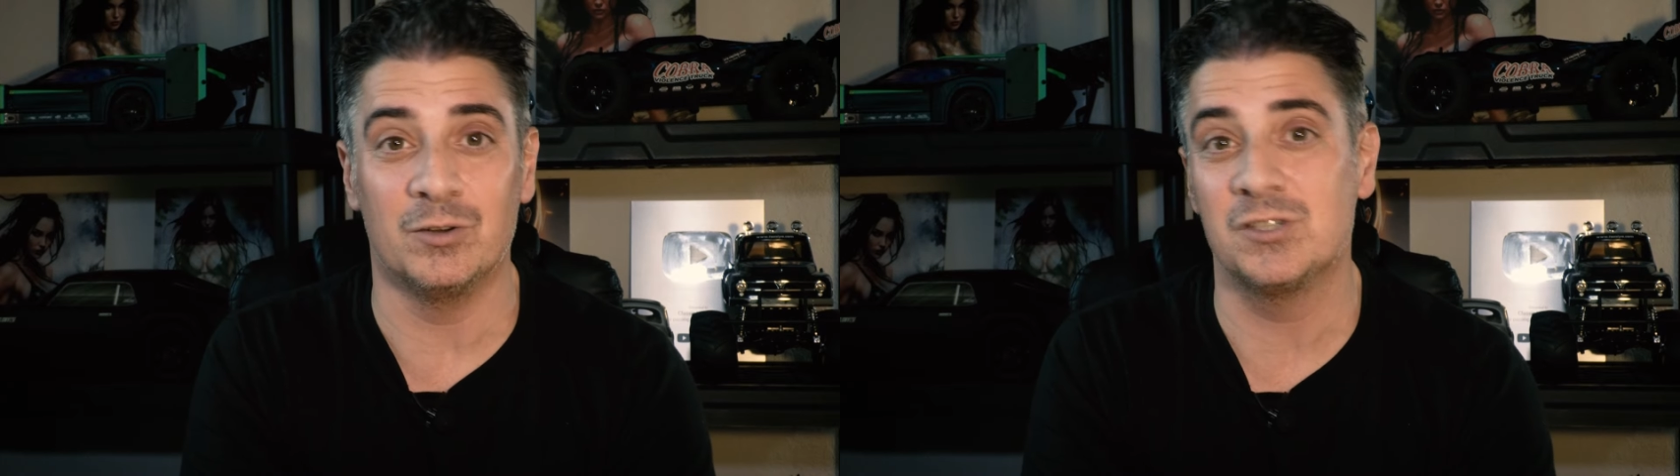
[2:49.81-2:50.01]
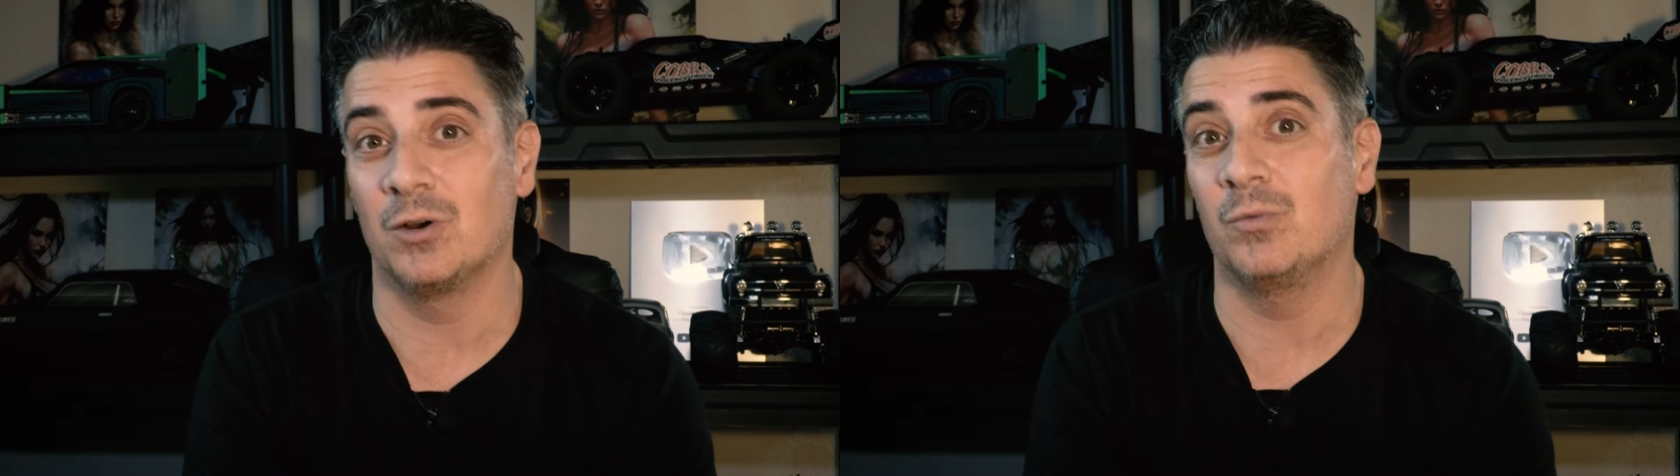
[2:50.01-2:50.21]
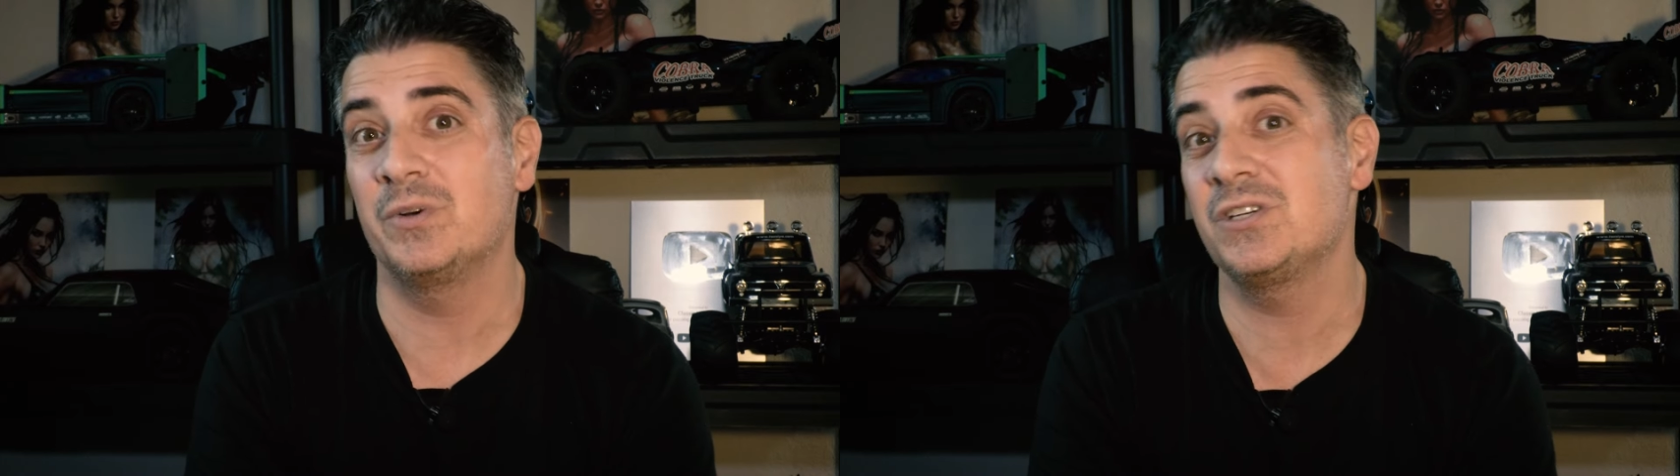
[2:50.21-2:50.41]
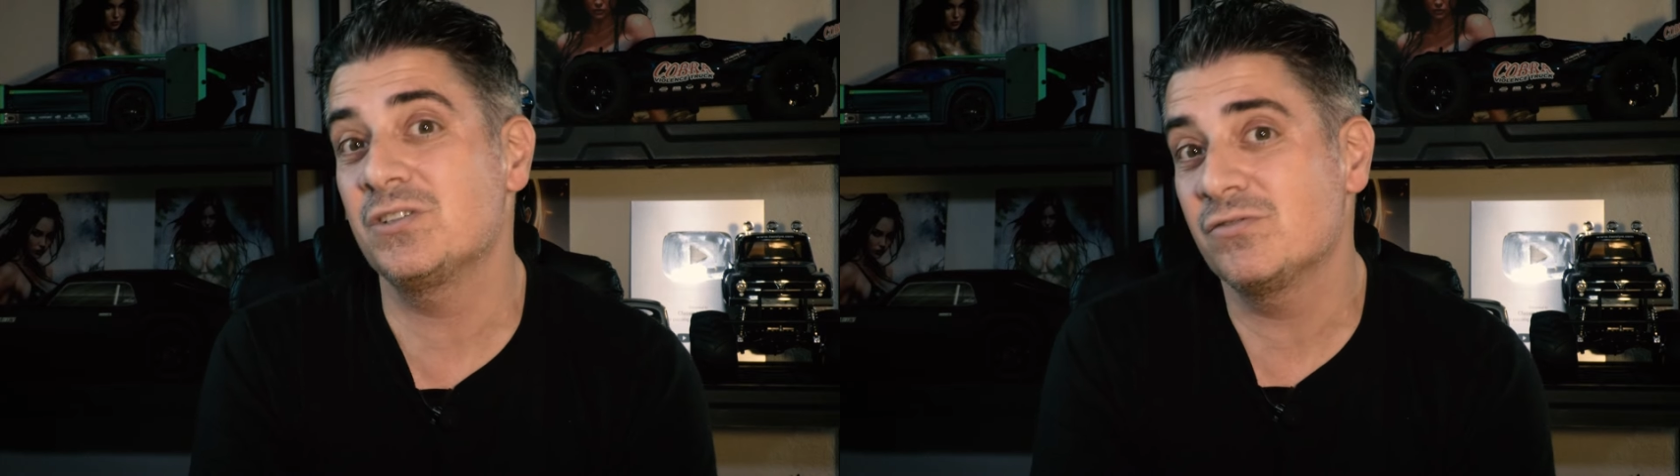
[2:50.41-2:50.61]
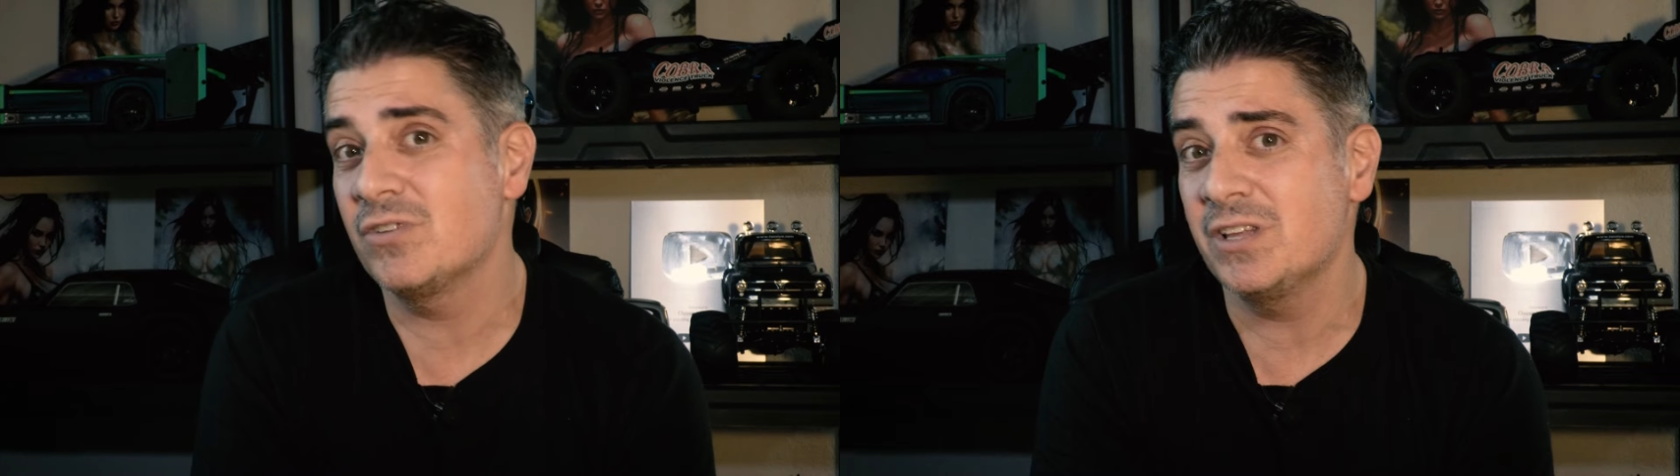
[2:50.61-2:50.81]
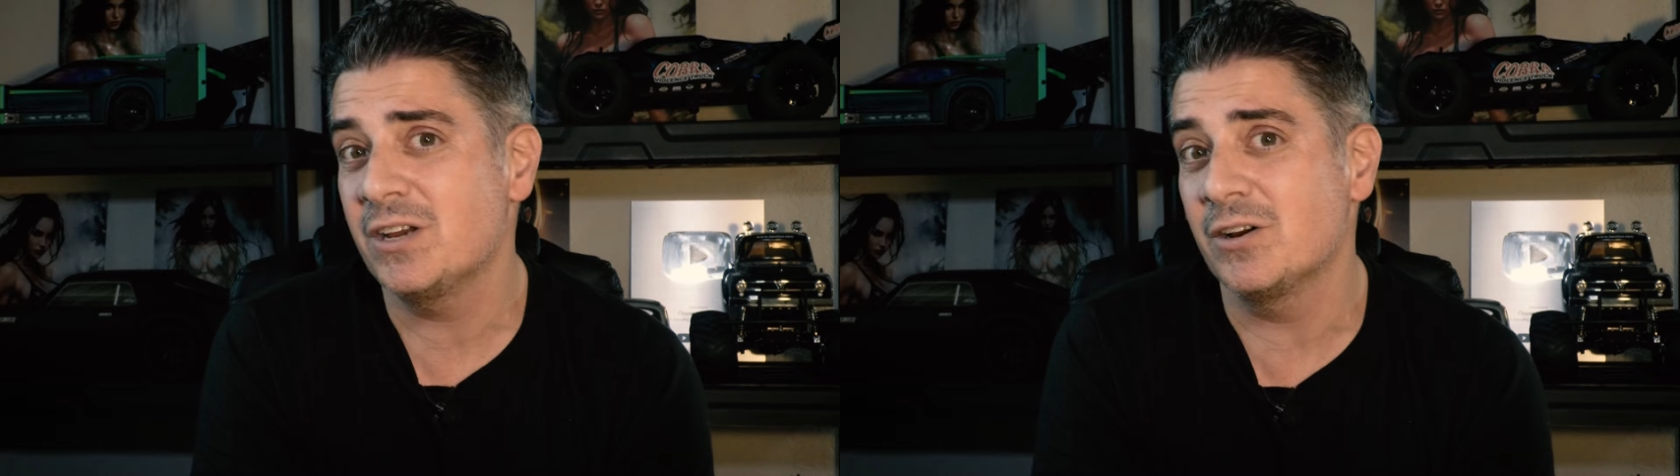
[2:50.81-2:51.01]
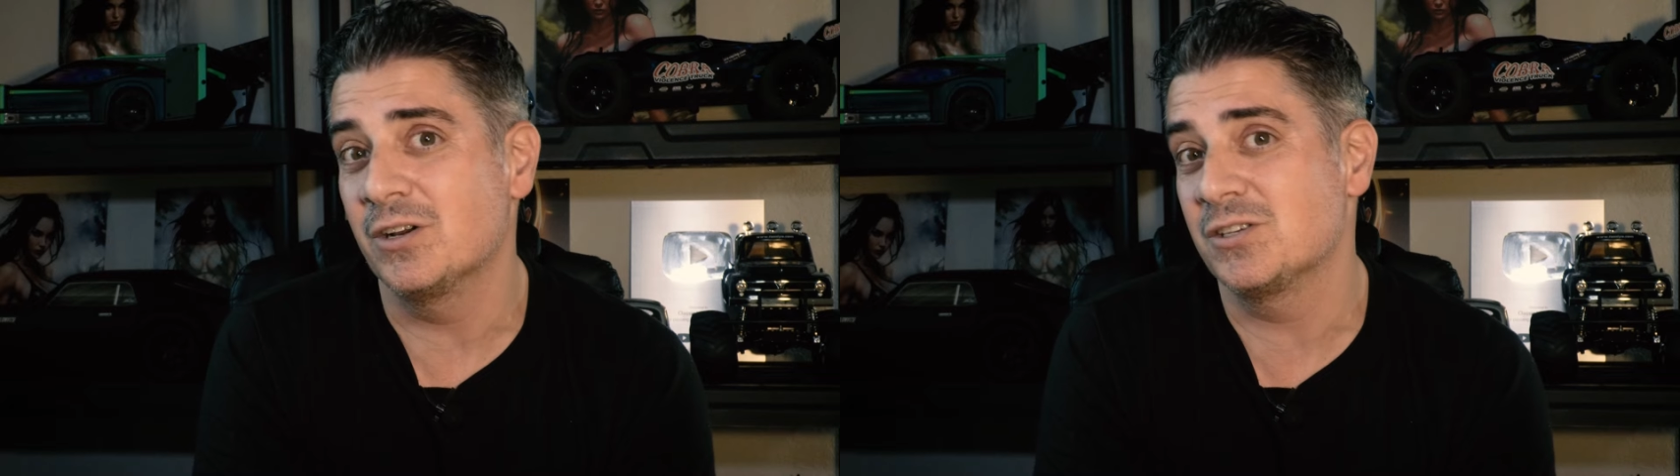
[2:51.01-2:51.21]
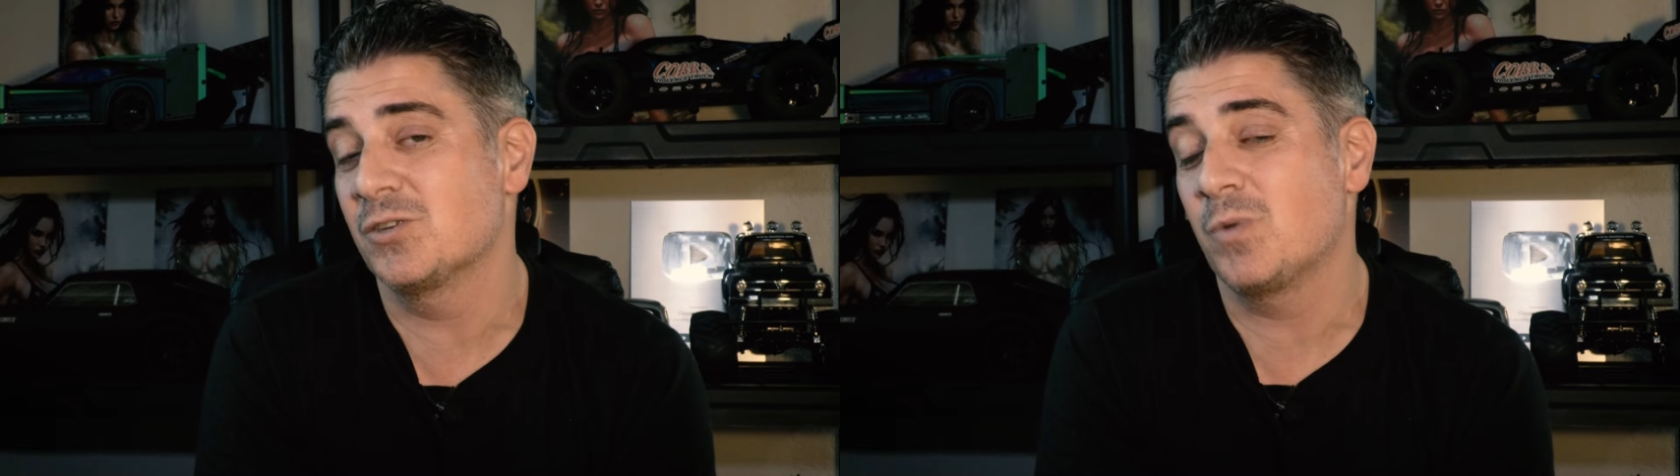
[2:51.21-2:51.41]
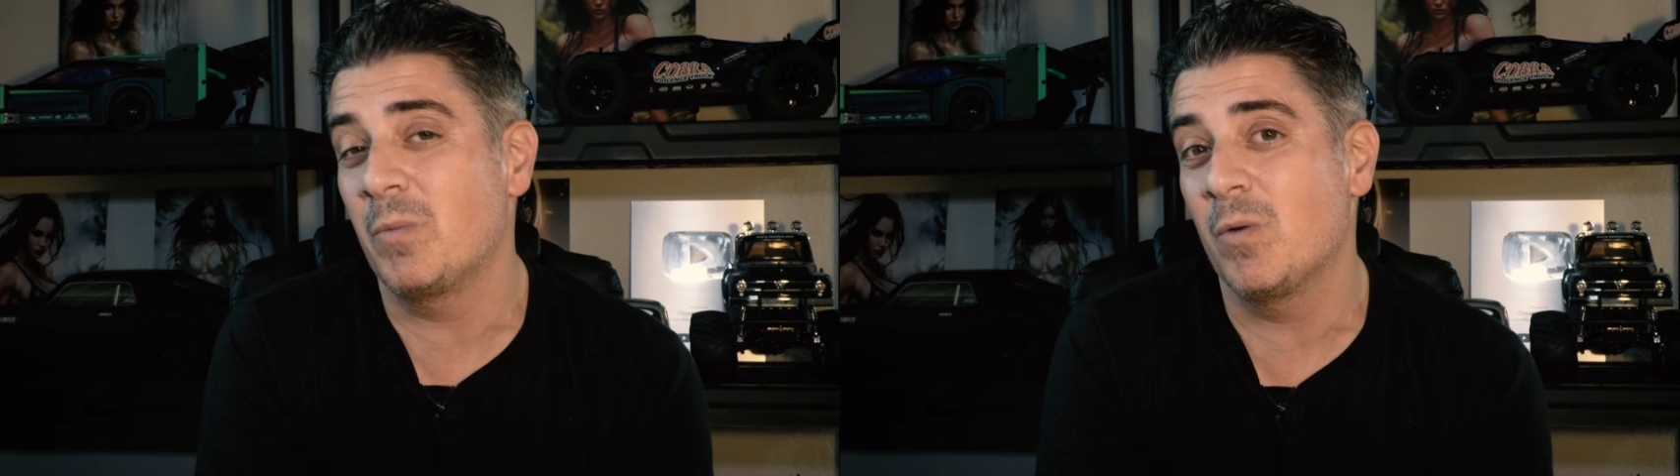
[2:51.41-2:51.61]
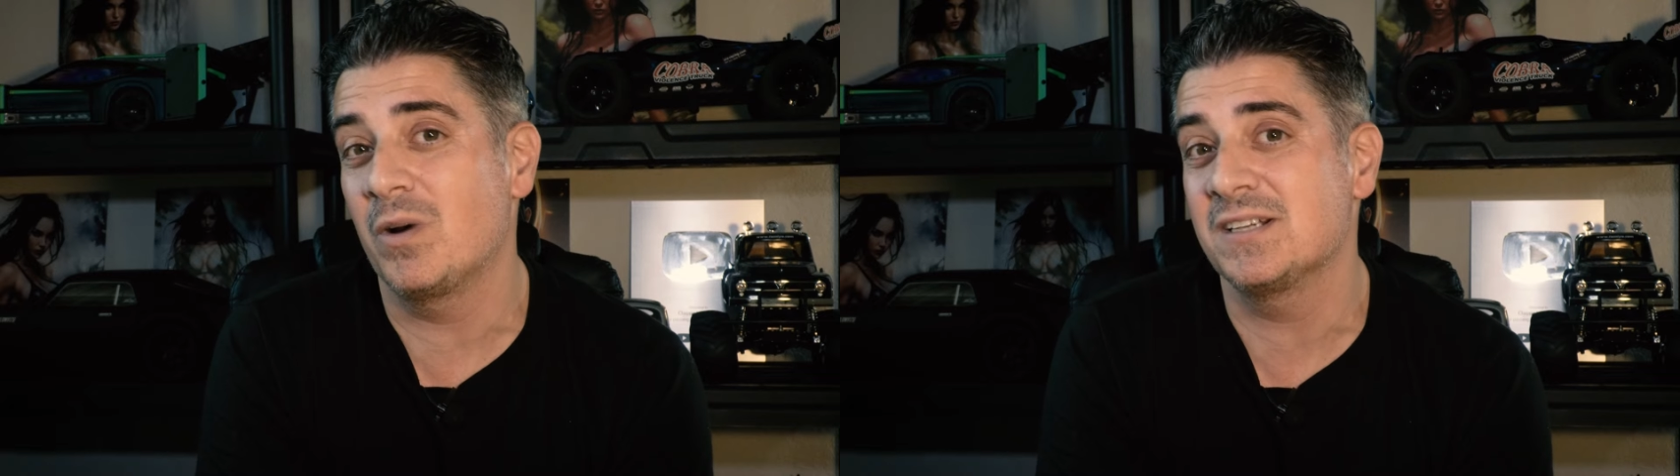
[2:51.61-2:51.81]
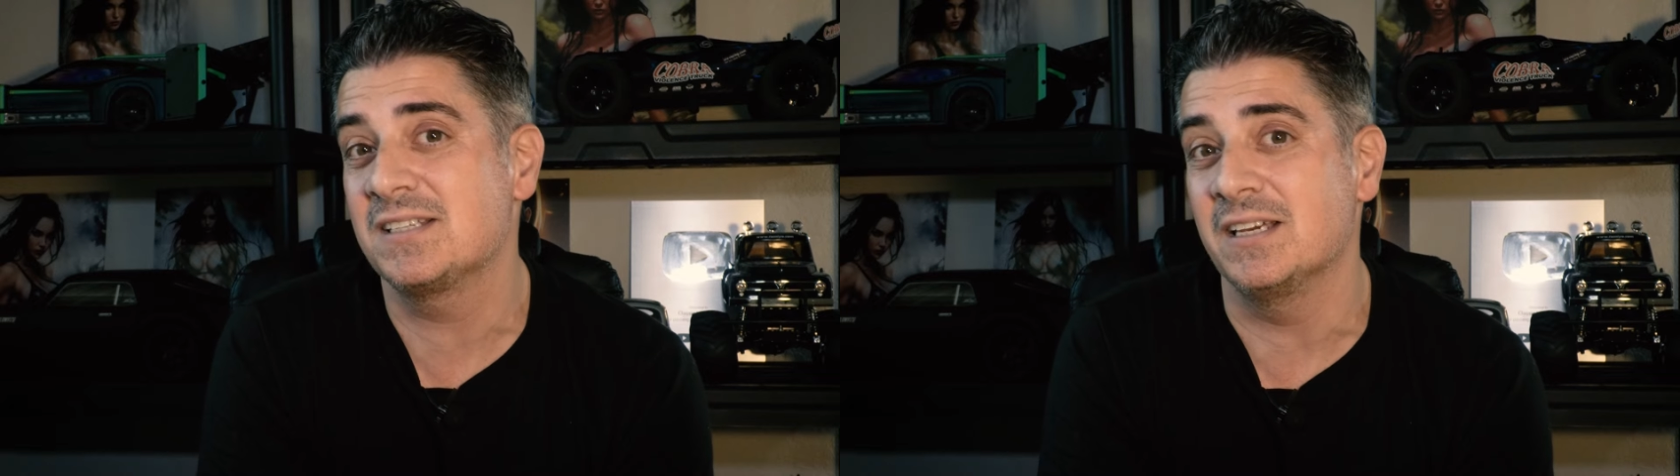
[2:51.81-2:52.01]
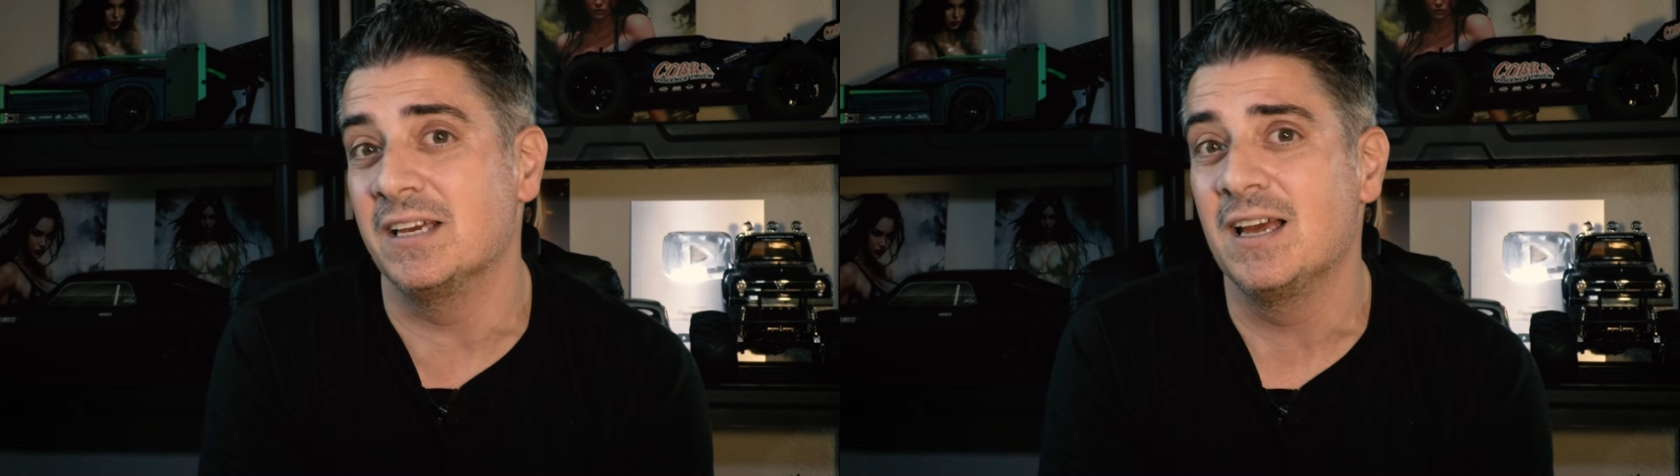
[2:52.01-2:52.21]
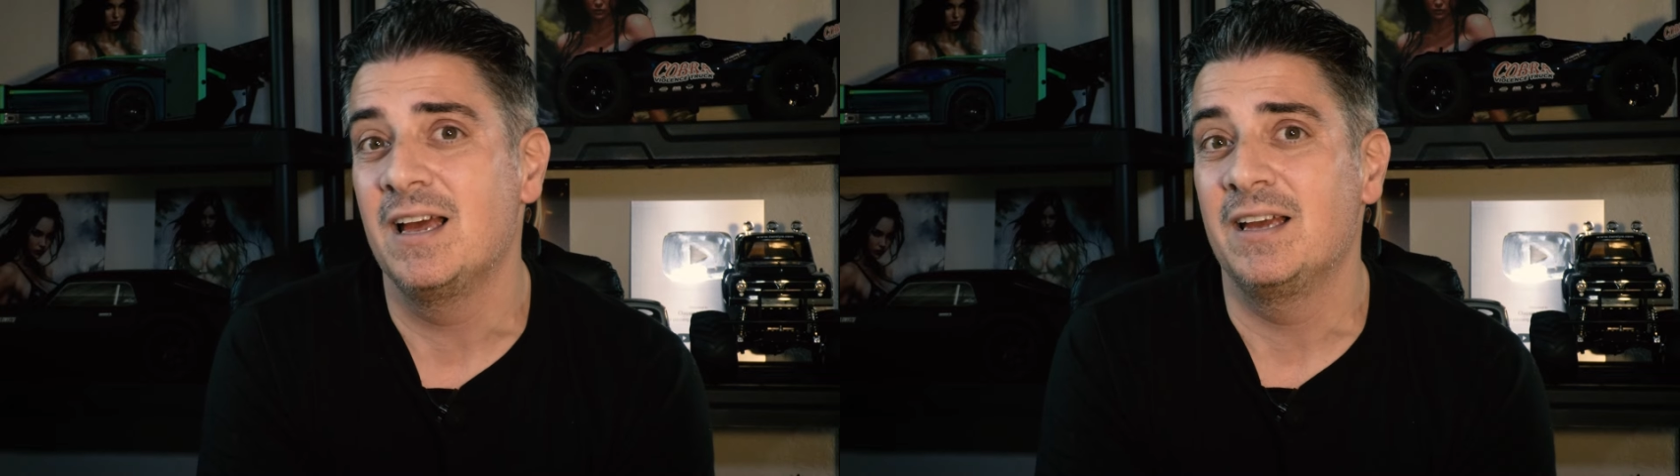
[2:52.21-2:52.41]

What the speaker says: So, which is really good. This is what we want to see,